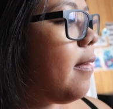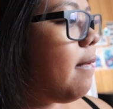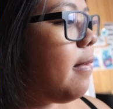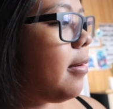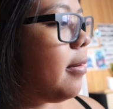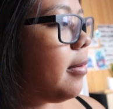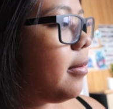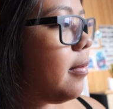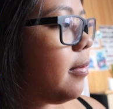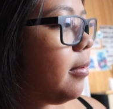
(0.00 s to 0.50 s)

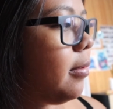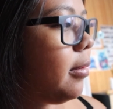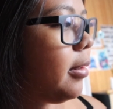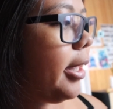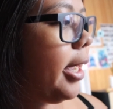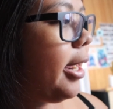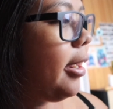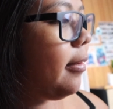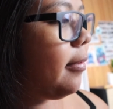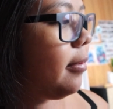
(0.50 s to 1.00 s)
have a
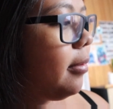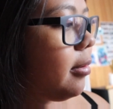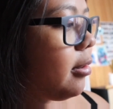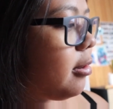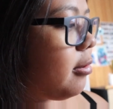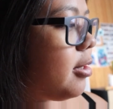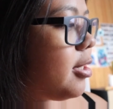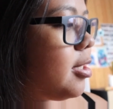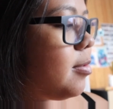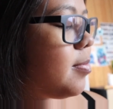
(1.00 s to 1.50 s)
late
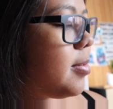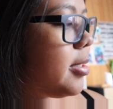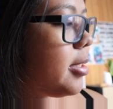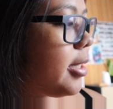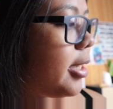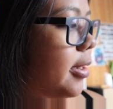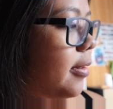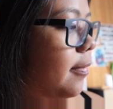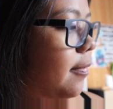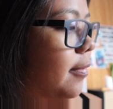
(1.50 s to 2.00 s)
Christmas gift